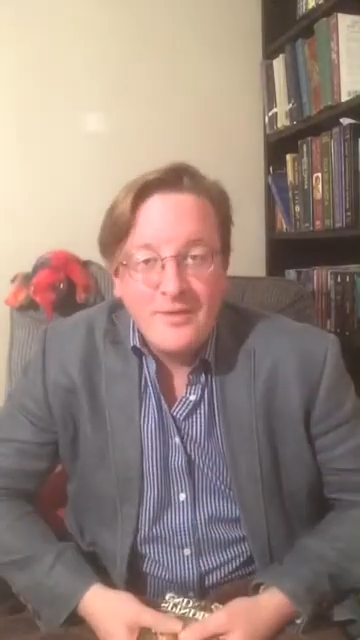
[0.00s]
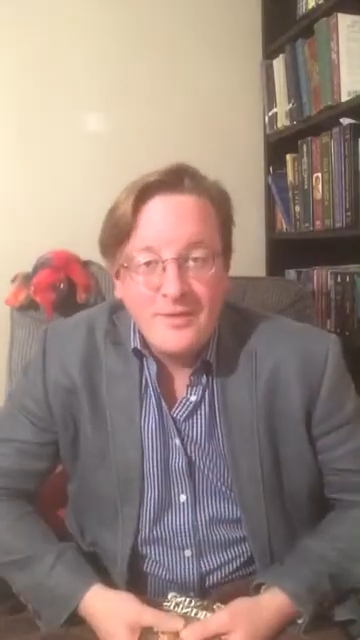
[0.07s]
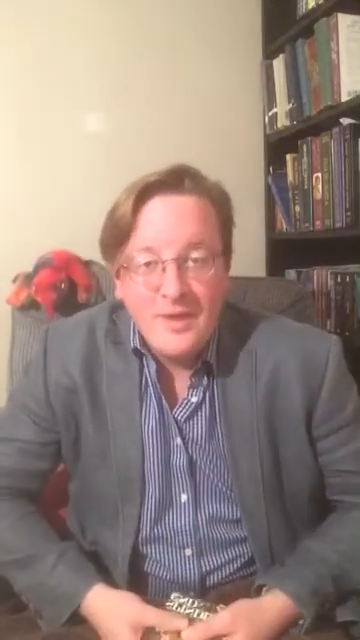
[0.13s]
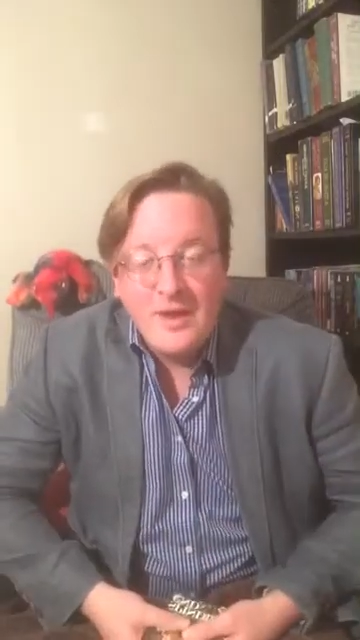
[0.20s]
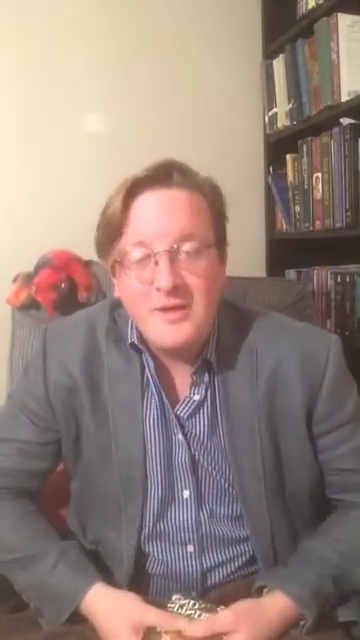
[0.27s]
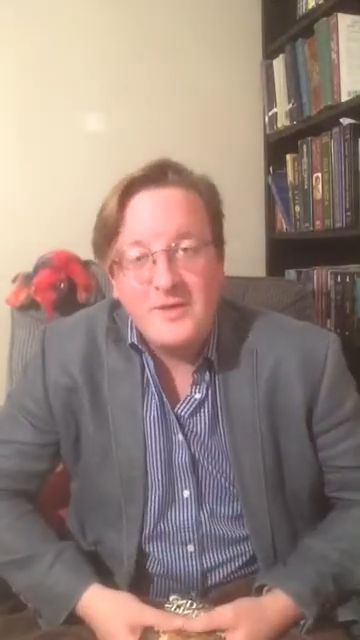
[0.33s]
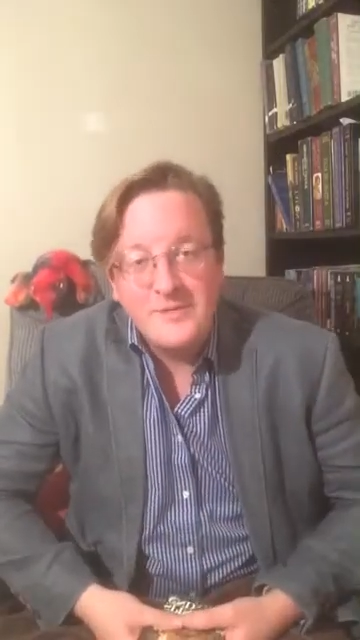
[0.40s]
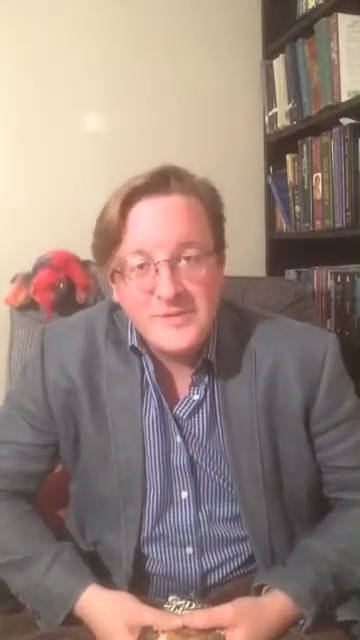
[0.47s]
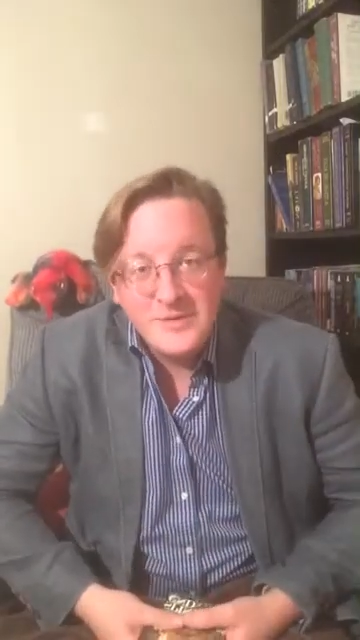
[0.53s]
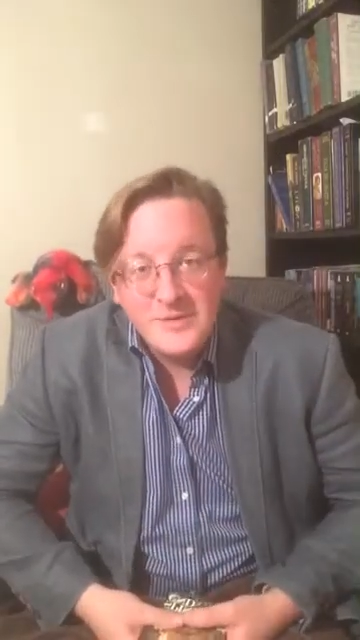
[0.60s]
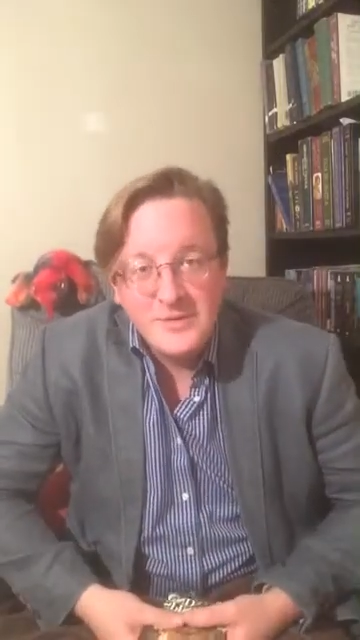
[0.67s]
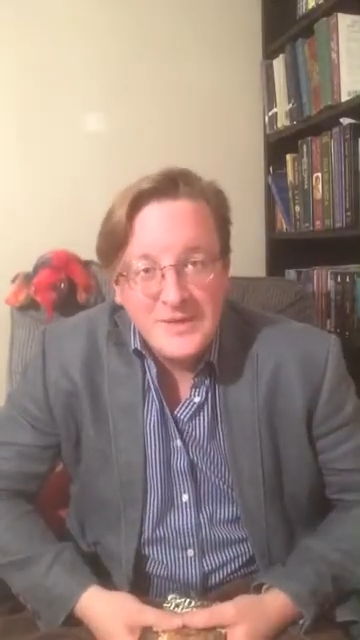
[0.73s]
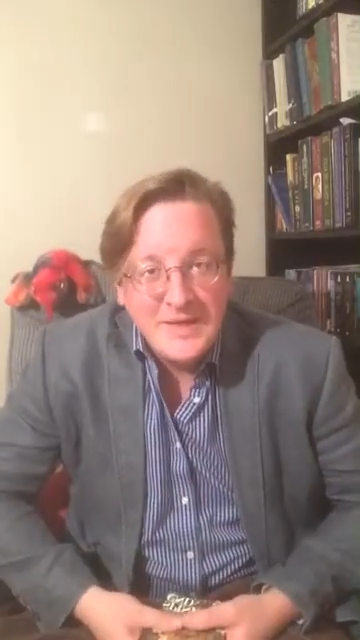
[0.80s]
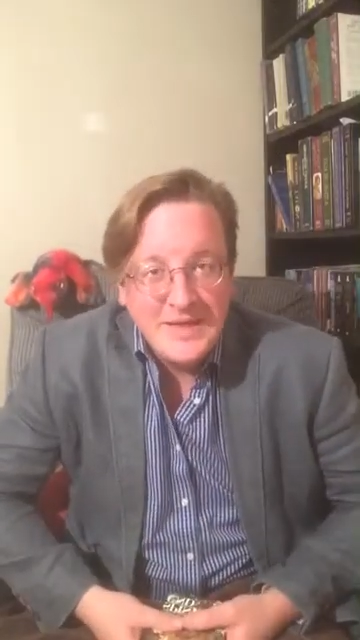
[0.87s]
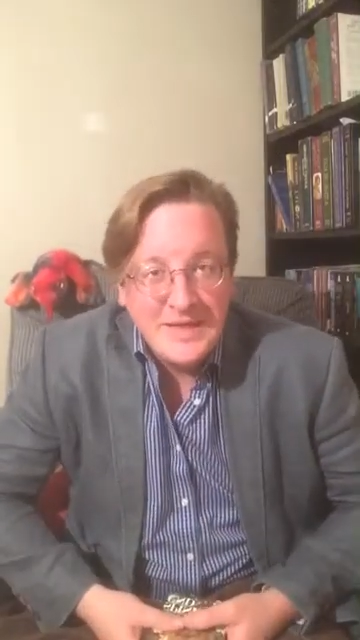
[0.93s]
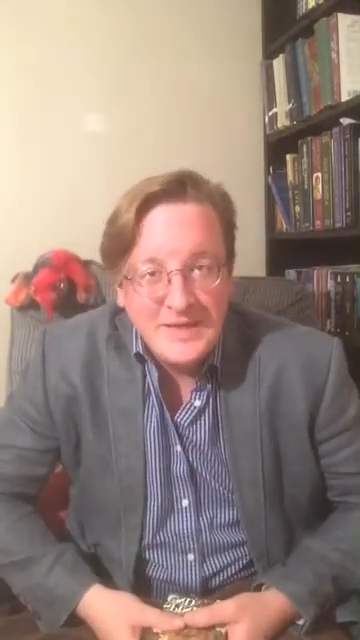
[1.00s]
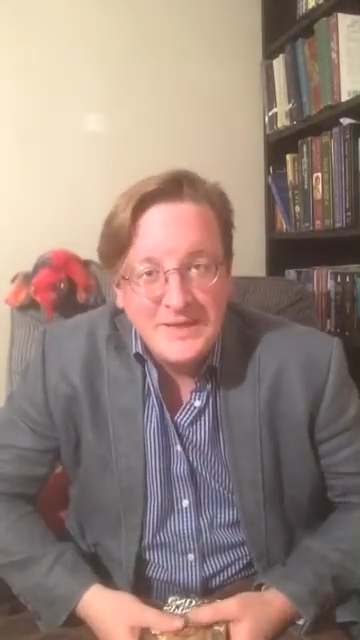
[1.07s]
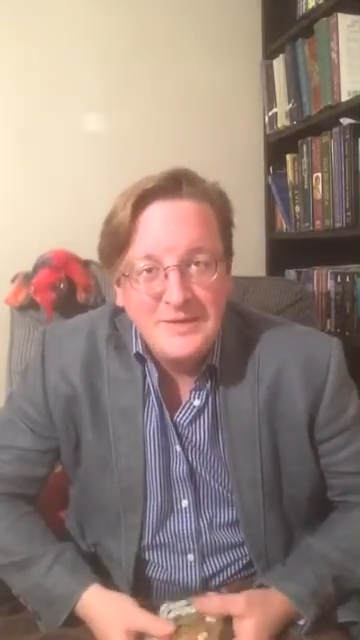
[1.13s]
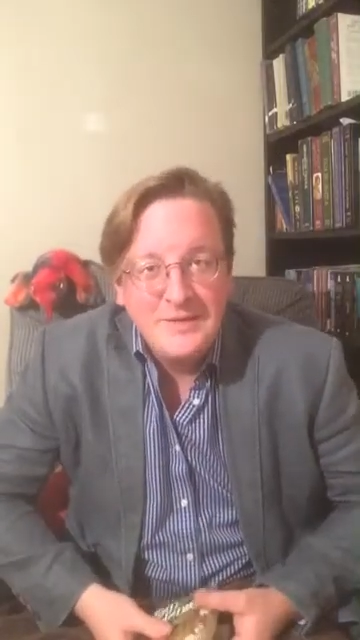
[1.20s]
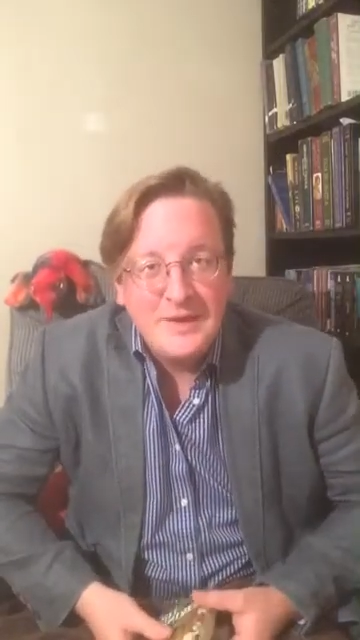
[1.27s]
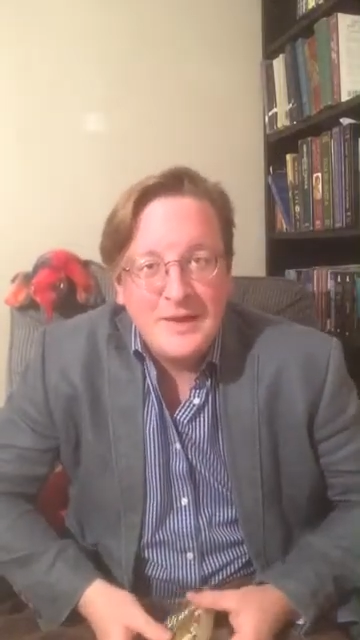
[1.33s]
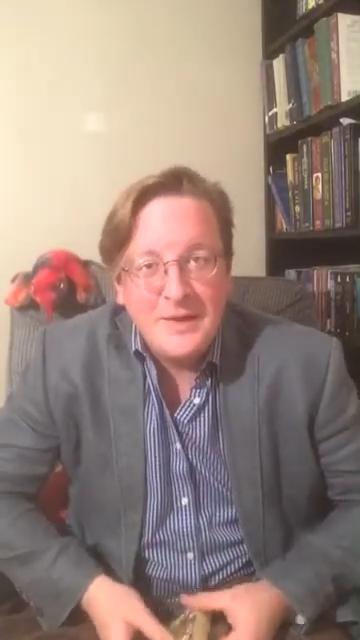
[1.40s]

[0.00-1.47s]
Thank you for tuning in.